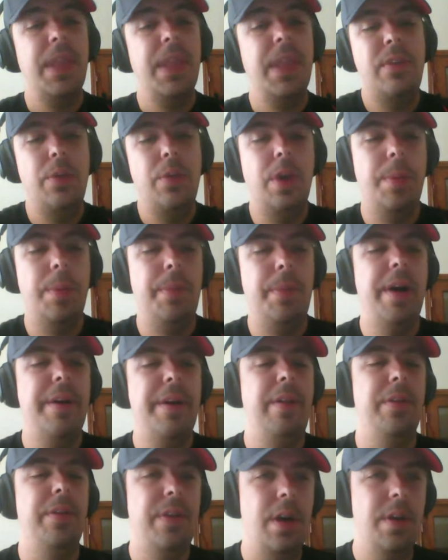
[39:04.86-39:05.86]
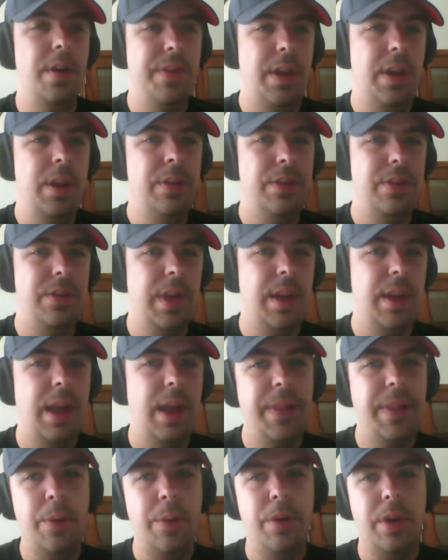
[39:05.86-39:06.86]
if you want a model of offense and
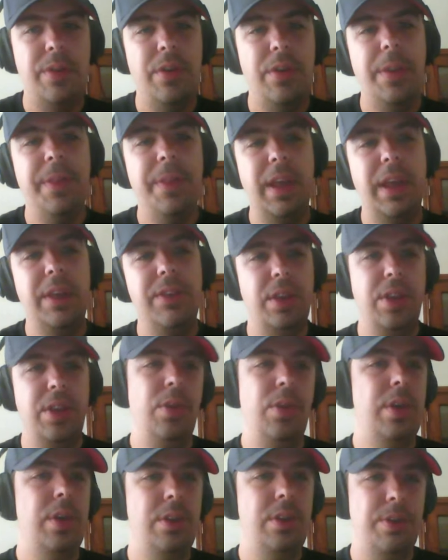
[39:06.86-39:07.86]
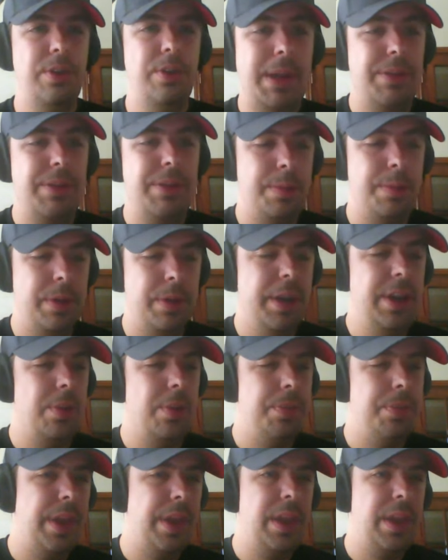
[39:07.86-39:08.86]
how they want to run things, you could just basically plug
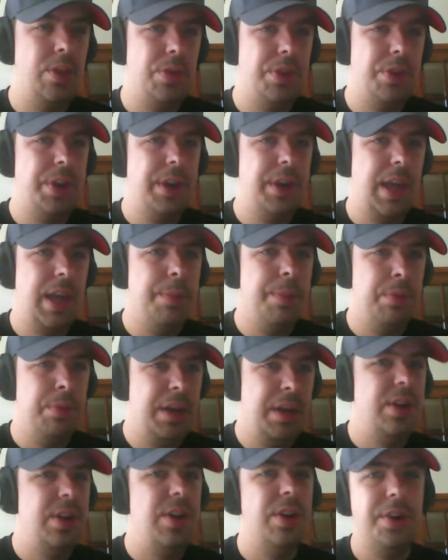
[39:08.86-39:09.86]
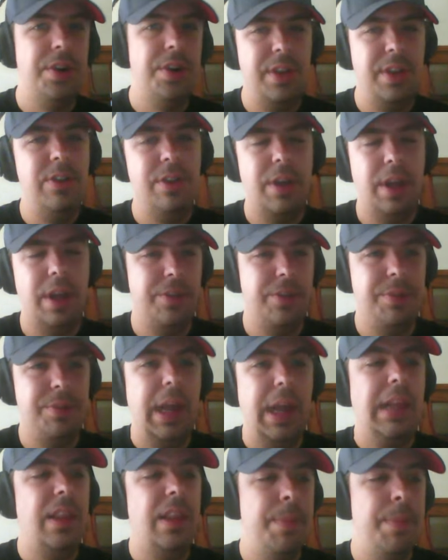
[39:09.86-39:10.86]
and play. You look at Brandon Cooks. He's a
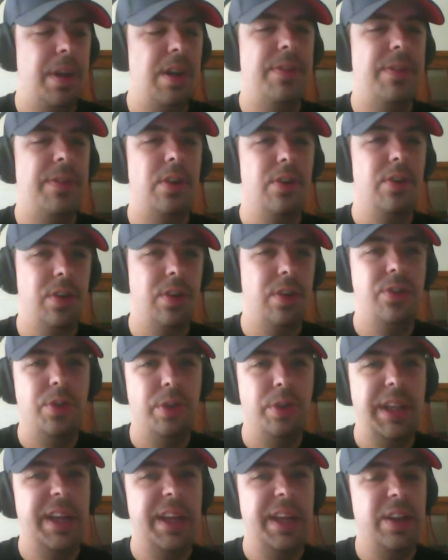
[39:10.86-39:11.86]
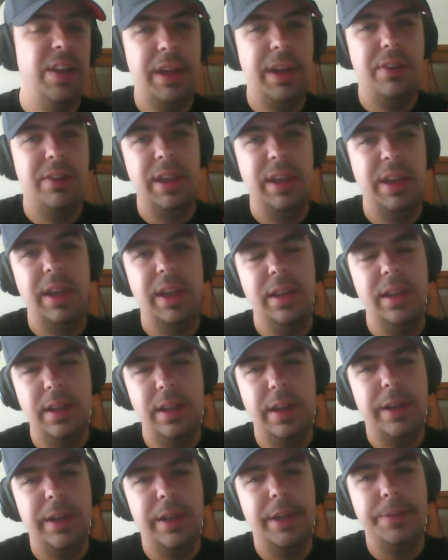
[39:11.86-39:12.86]
slightly better version of Julian Edelman, I'd say,
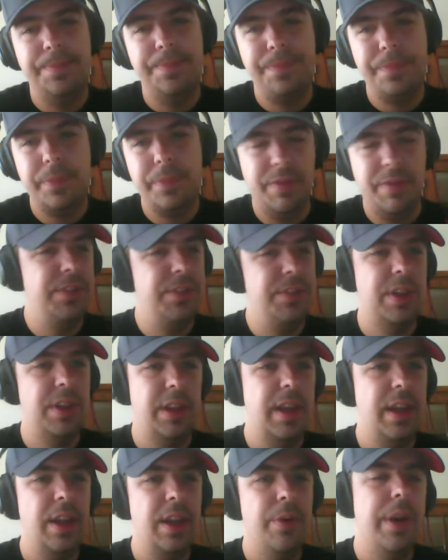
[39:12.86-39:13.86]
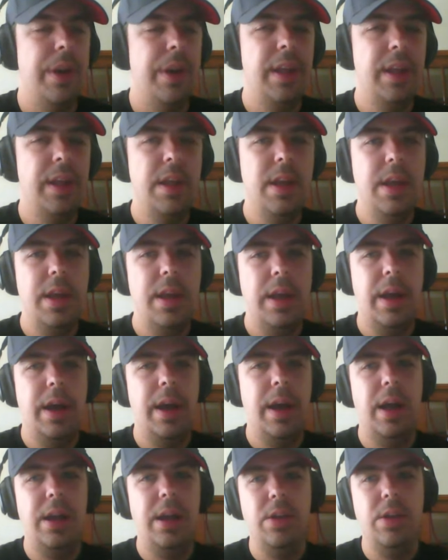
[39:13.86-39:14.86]
physically anyway.
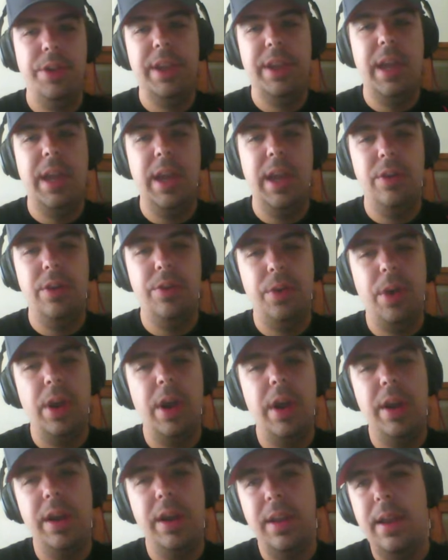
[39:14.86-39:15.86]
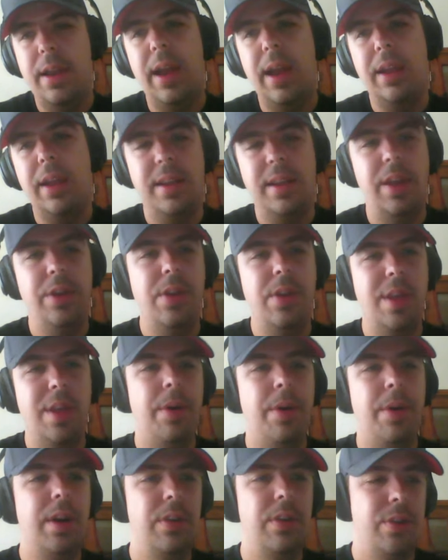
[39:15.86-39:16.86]
You look at Gronk, and I can tell you that
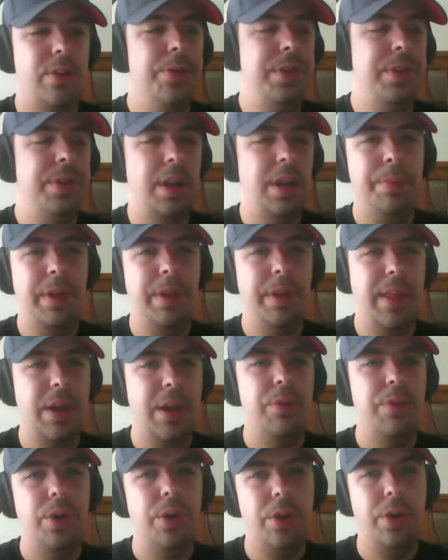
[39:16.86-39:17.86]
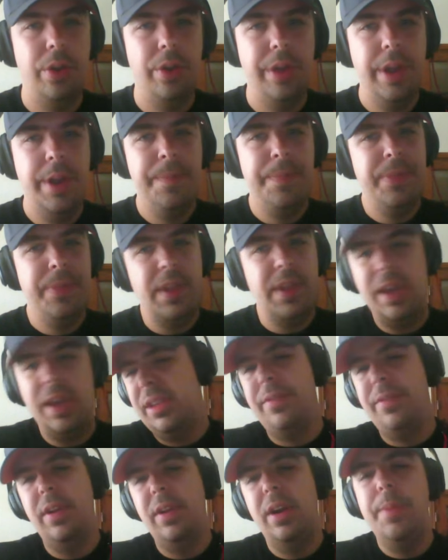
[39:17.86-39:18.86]
Marcus Colston could play that role. He's
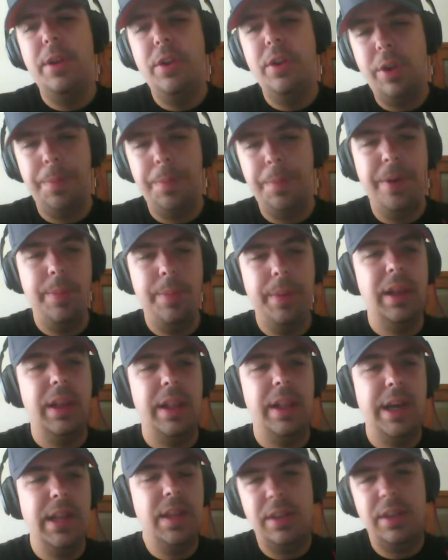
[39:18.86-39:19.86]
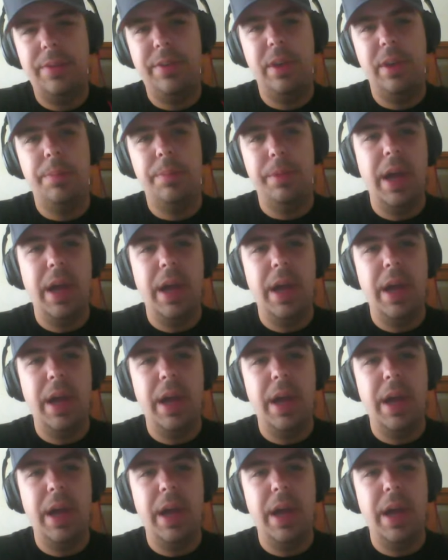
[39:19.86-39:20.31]
never you could put him in line. He's never going to